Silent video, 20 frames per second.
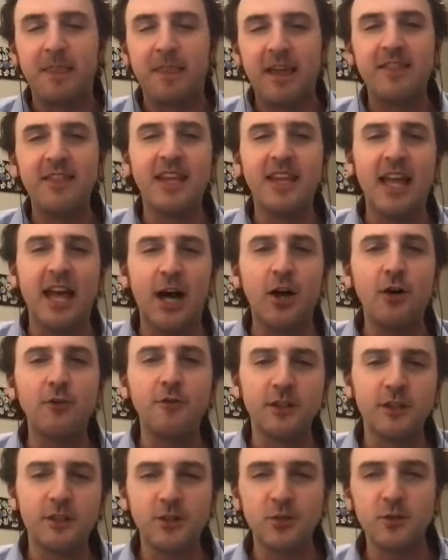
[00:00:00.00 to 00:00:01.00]
and then
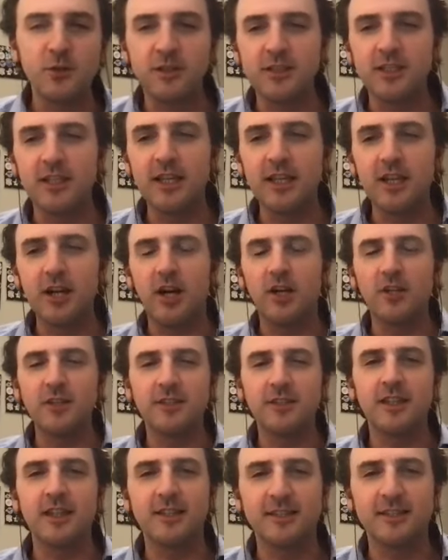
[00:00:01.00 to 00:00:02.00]
Elvis, who was like all
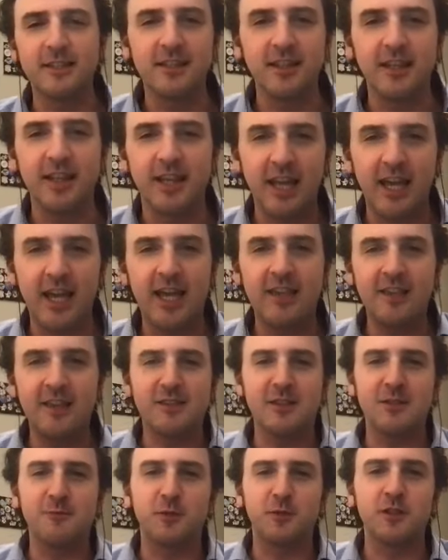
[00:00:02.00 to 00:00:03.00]
set to like, hey,
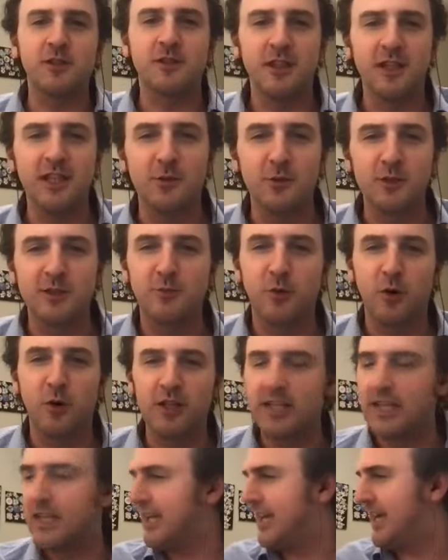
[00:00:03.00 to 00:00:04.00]
this is Priscilla, was
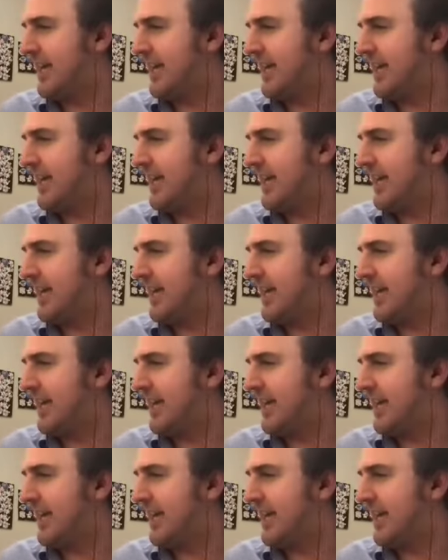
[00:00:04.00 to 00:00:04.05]
more like,